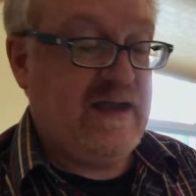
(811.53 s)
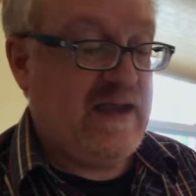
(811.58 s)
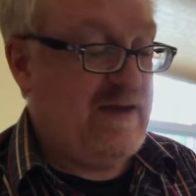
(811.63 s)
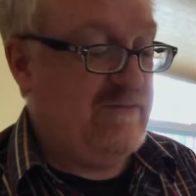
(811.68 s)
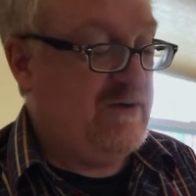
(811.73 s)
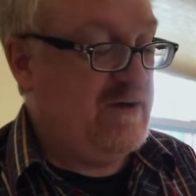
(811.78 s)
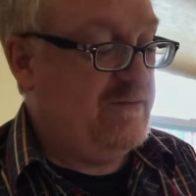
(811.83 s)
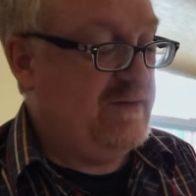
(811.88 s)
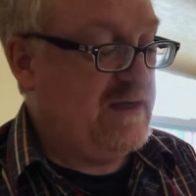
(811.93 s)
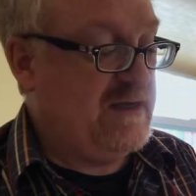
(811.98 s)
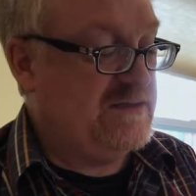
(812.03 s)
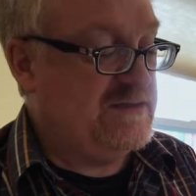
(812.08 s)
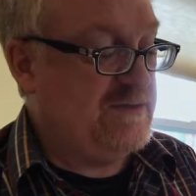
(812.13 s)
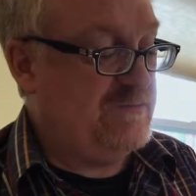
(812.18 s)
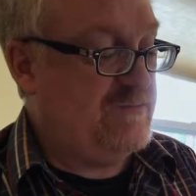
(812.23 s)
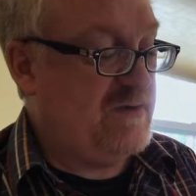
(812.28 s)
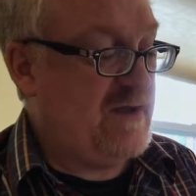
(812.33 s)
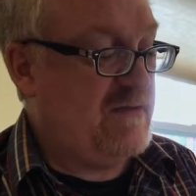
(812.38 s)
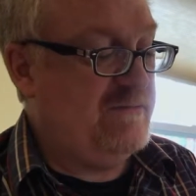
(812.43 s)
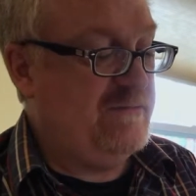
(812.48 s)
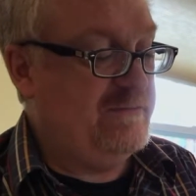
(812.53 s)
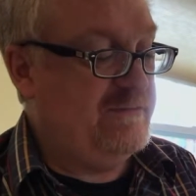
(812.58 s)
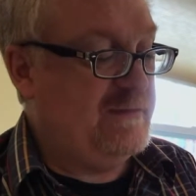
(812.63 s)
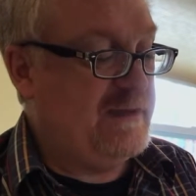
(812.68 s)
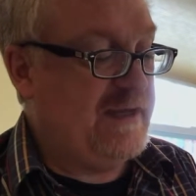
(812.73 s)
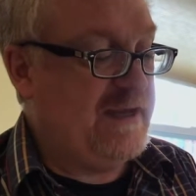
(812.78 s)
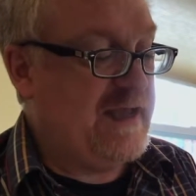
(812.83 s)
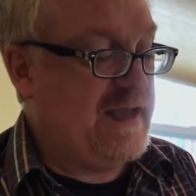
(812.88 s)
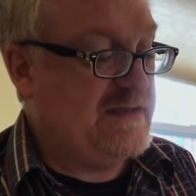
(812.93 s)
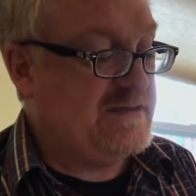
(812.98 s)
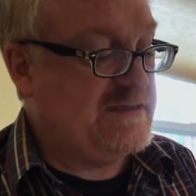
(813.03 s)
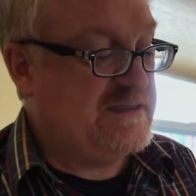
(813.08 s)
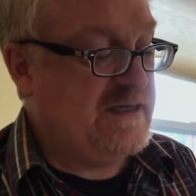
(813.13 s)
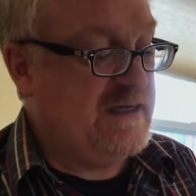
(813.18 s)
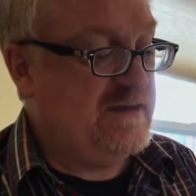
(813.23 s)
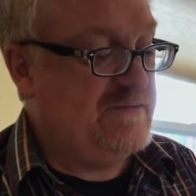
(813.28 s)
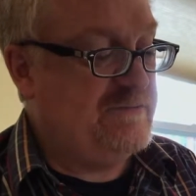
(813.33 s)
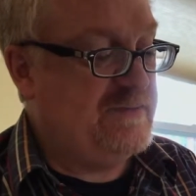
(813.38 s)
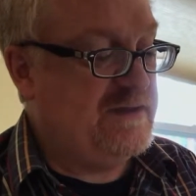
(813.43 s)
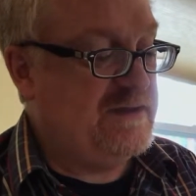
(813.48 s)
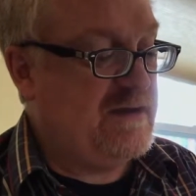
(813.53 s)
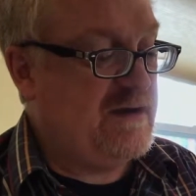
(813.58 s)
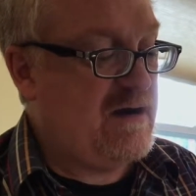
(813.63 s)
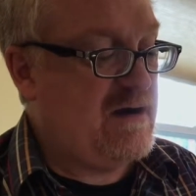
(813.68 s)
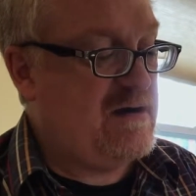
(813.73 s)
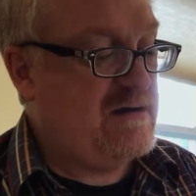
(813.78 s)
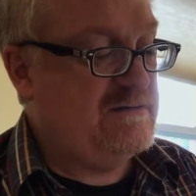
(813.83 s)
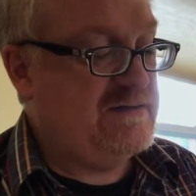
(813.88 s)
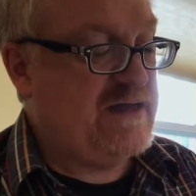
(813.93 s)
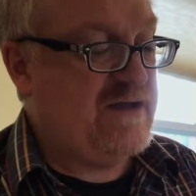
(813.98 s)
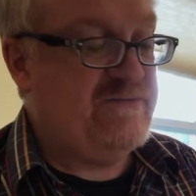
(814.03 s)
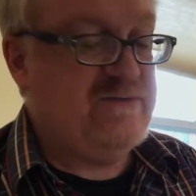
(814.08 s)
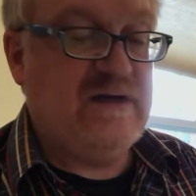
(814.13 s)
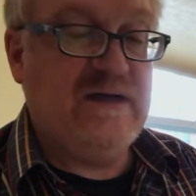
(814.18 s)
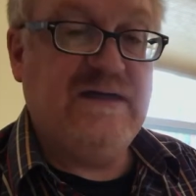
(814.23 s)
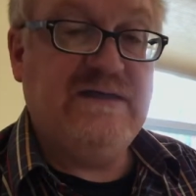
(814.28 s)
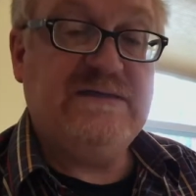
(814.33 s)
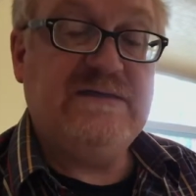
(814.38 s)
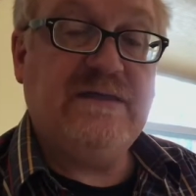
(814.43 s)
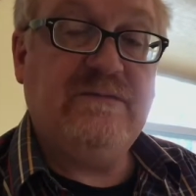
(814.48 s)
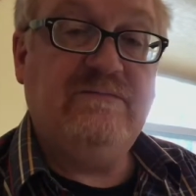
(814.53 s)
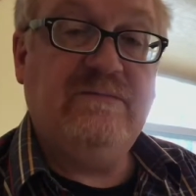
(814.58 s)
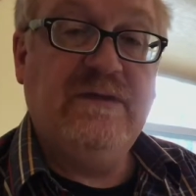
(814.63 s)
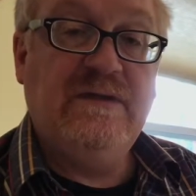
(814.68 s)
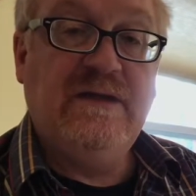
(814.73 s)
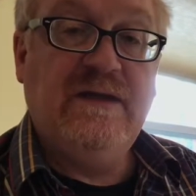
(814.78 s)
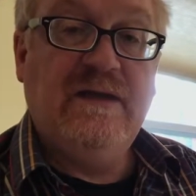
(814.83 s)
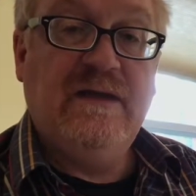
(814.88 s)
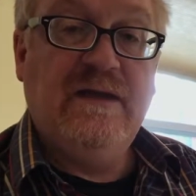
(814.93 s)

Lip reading: camera because you probably can't see it, but there are definitely some